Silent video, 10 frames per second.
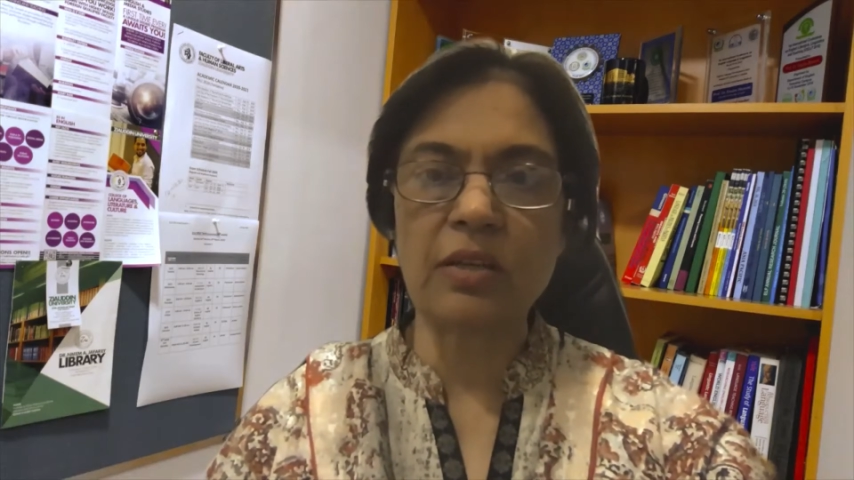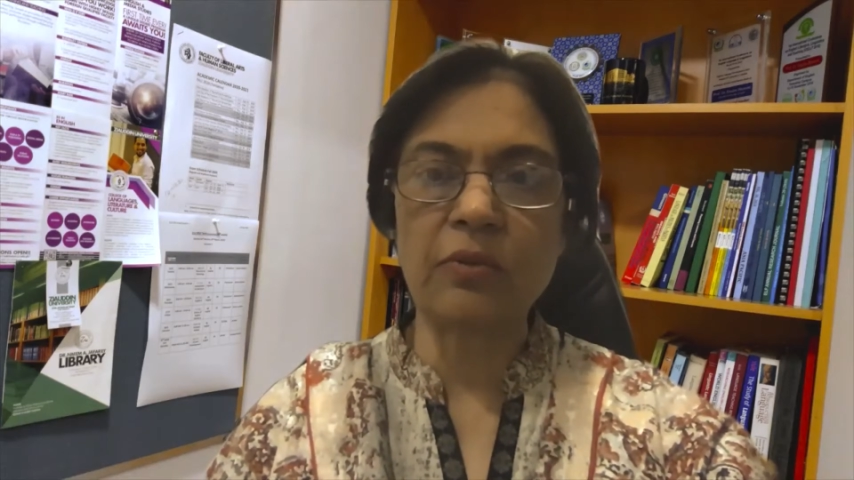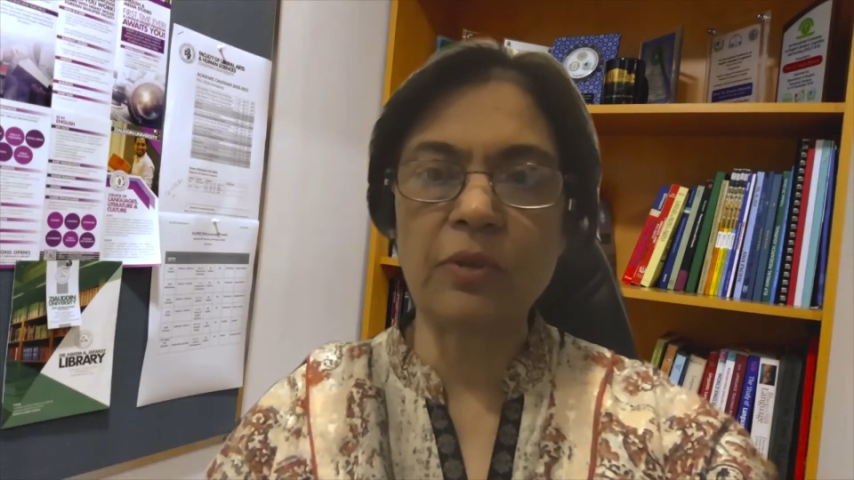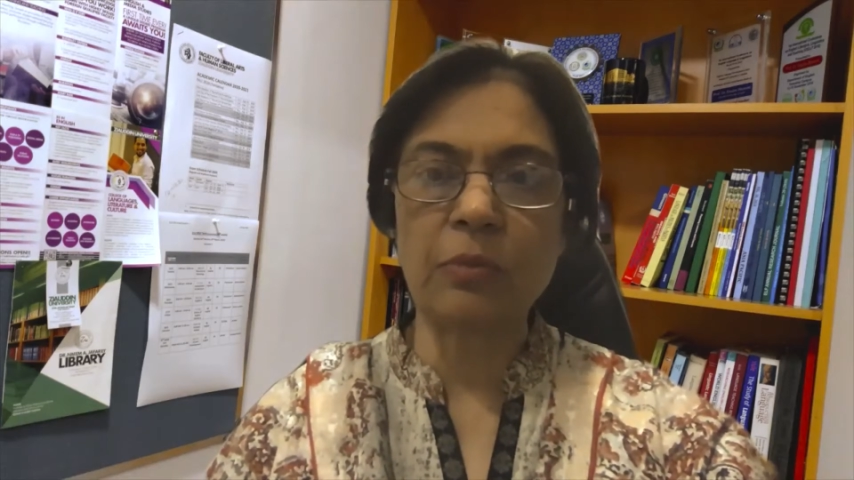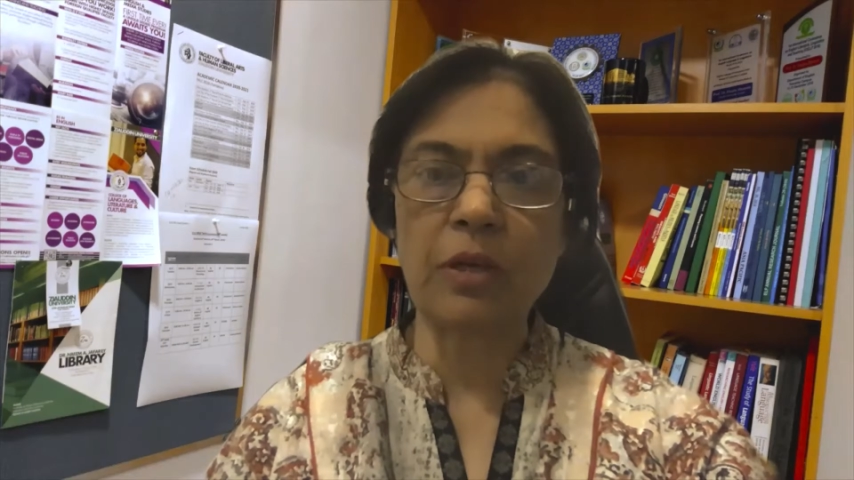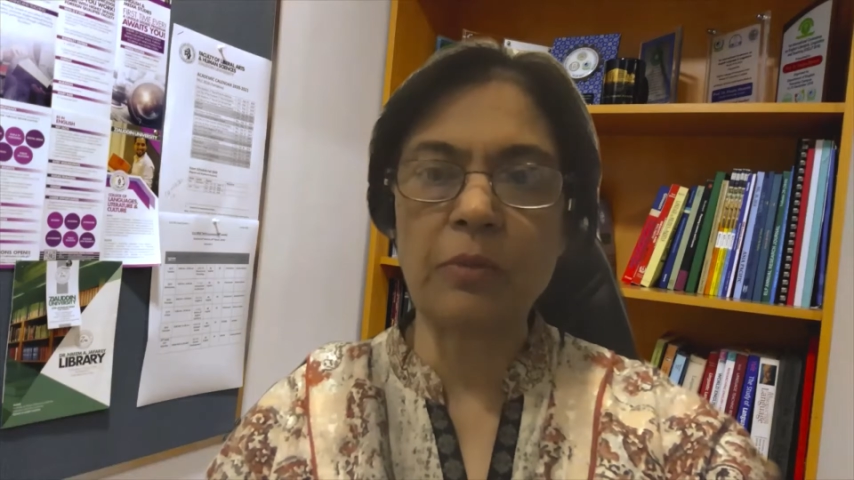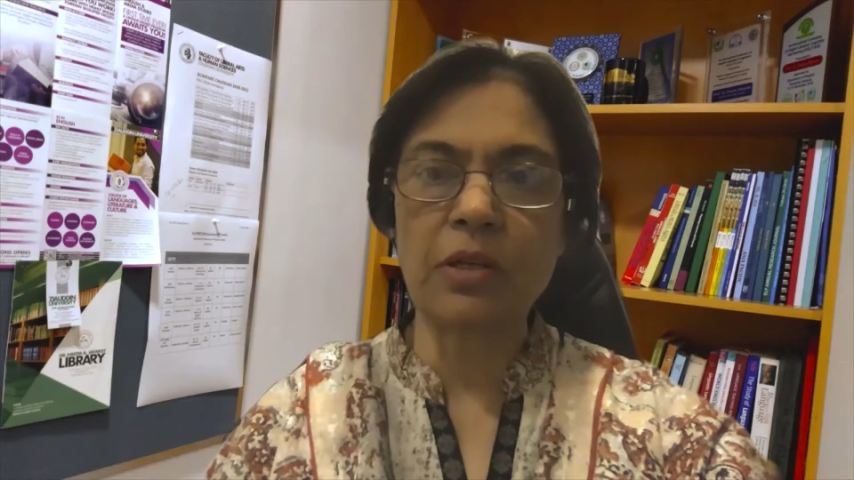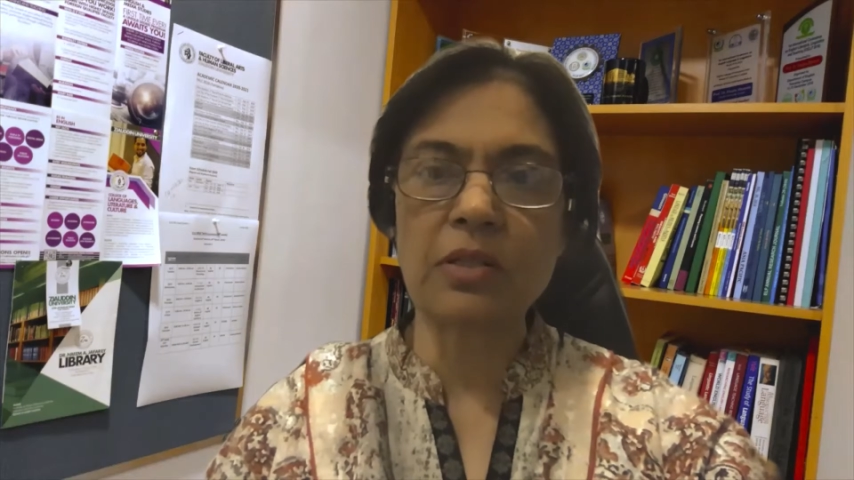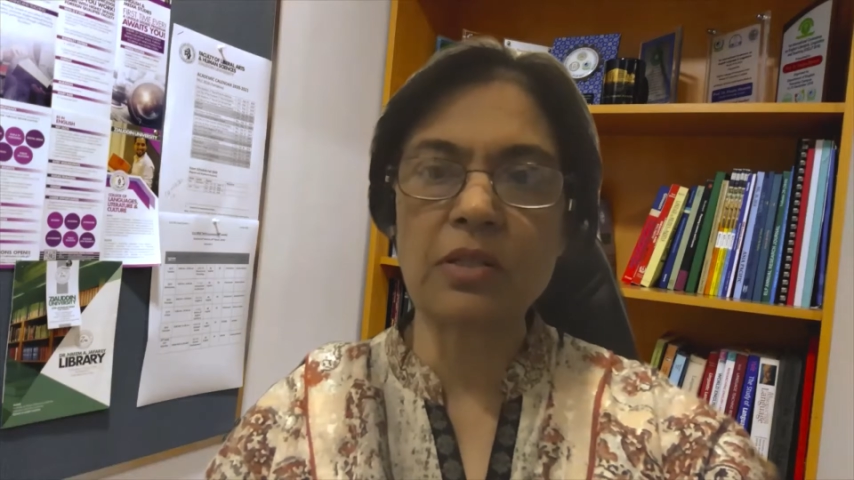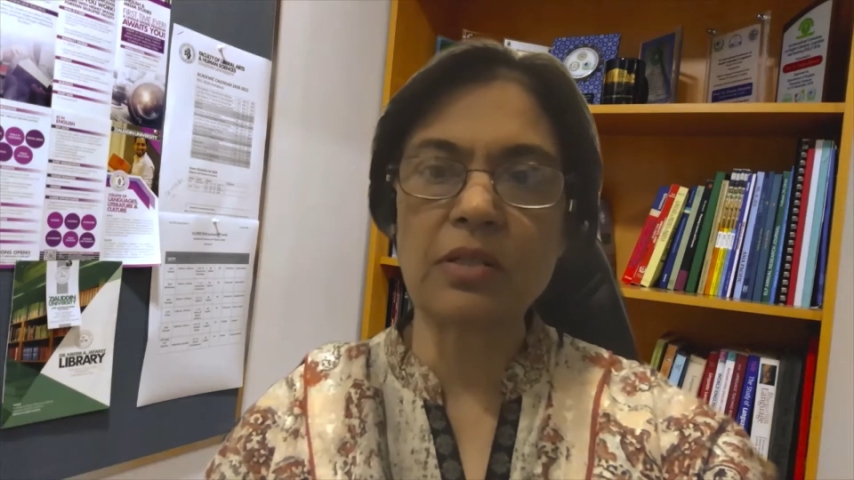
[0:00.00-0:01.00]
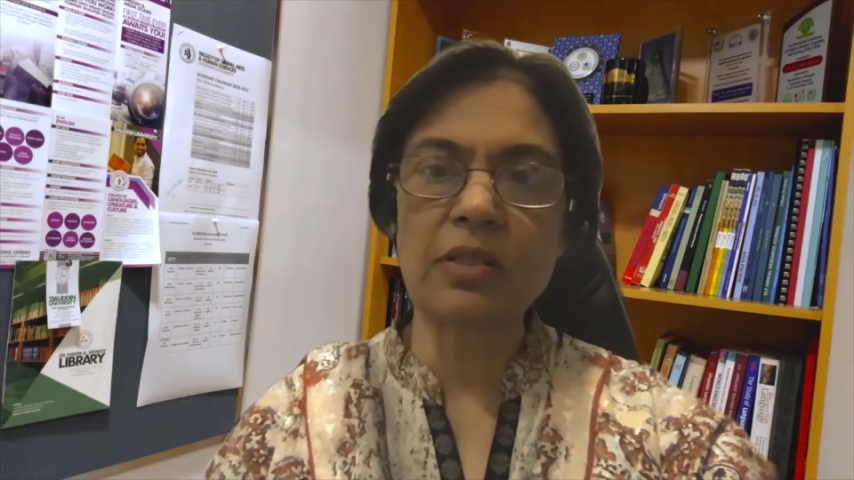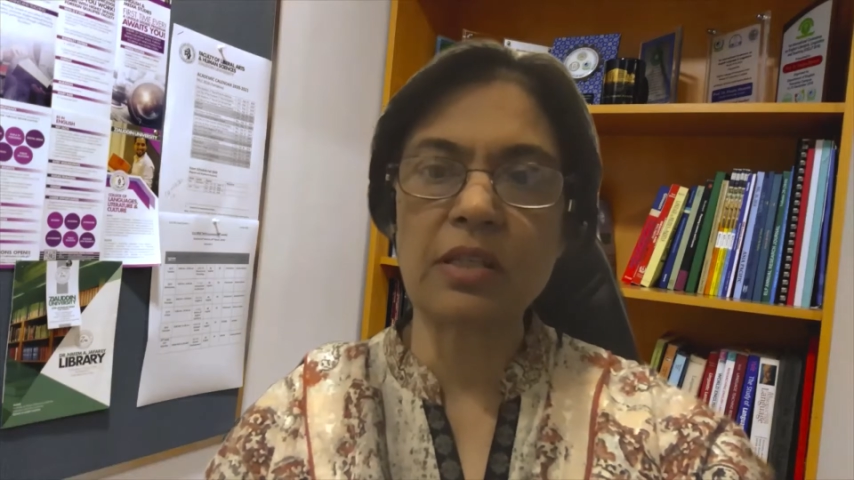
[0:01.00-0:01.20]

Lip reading: with my master's